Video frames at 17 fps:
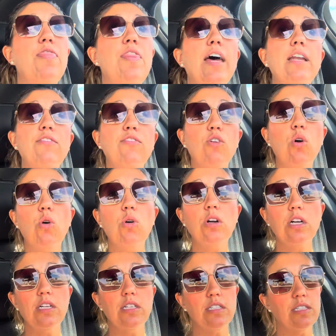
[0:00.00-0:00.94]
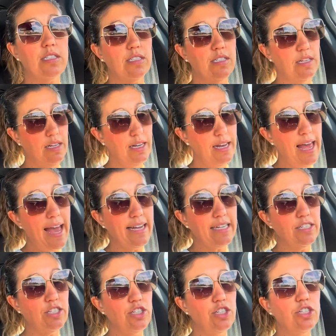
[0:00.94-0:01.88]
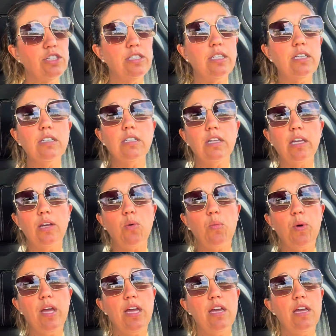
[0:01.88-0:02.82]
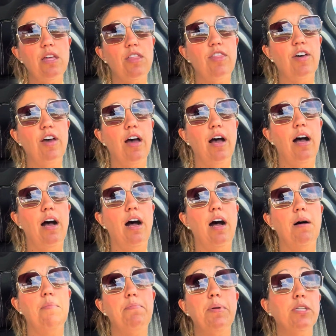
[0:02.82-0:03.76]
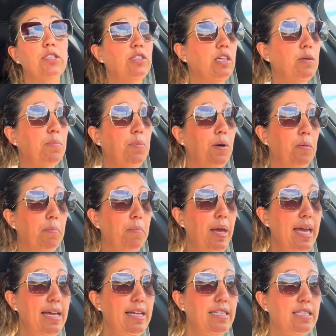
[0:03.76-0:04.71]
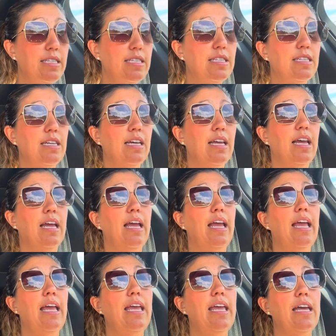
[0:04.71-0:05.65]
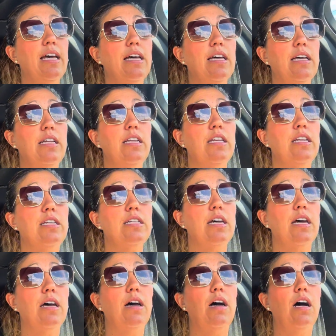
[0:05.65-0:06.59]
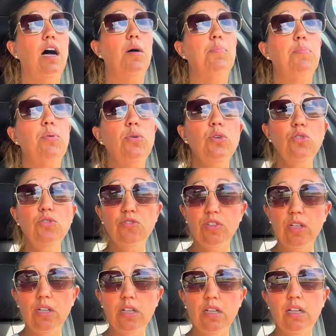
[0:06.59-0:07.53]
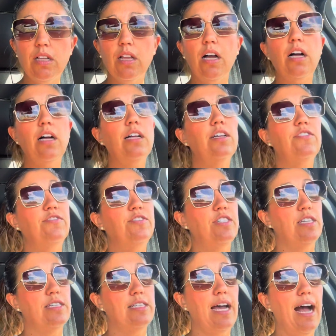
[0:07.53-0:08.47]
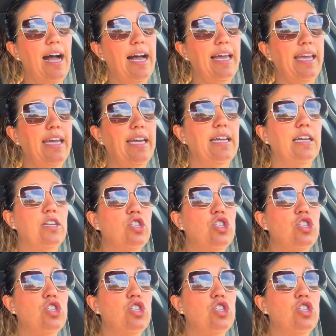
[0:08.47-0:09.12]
Then, of course, next you're dealing with building permits and approval of design.